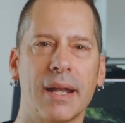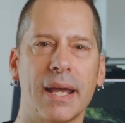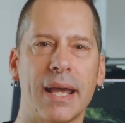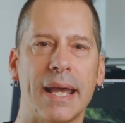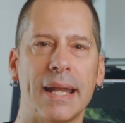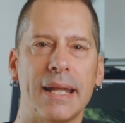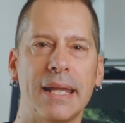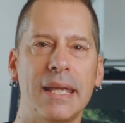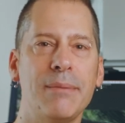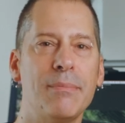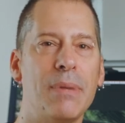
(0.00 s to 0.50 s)

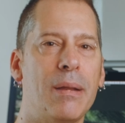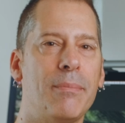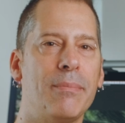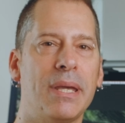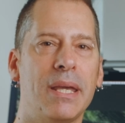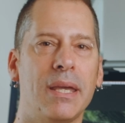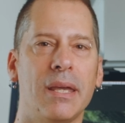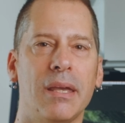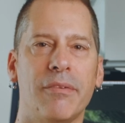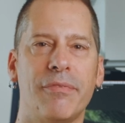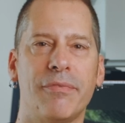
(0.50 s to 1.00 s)
and email
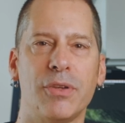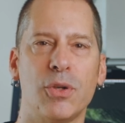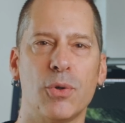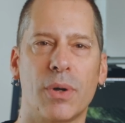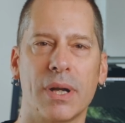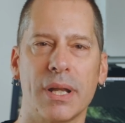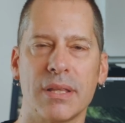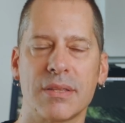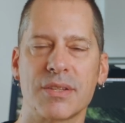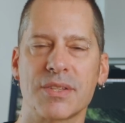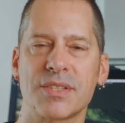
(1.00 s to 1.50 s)
me if you
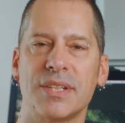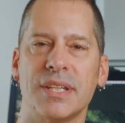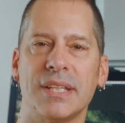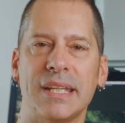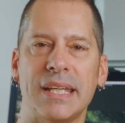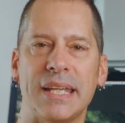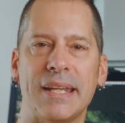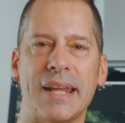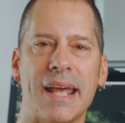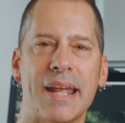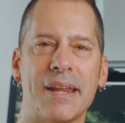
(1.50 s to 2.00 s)
are interested
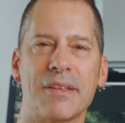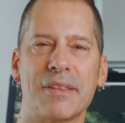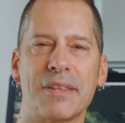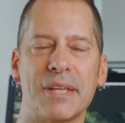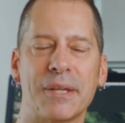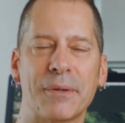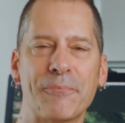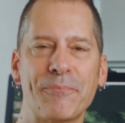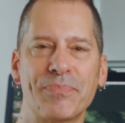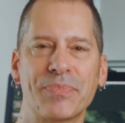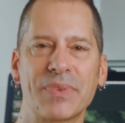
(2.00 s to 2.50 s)
in anything.